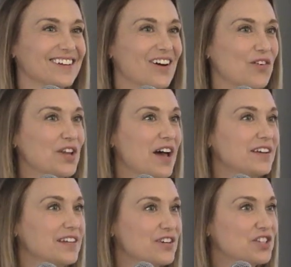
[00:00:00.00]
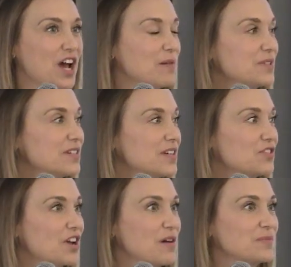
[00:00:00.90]
Hold on. Here she comes. Here
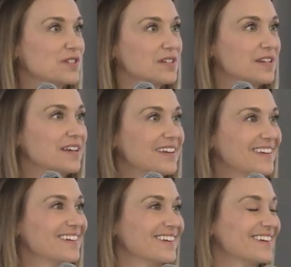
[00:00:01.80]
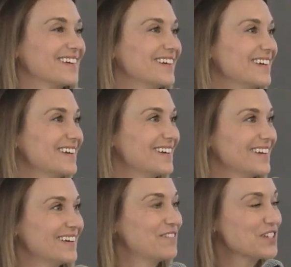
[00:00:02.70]
she comes.
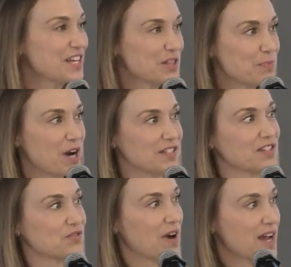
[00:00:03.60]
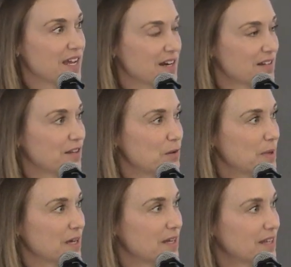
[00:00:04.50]
Feels like the price is right a little
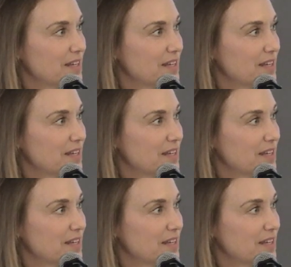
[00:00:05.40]
bit.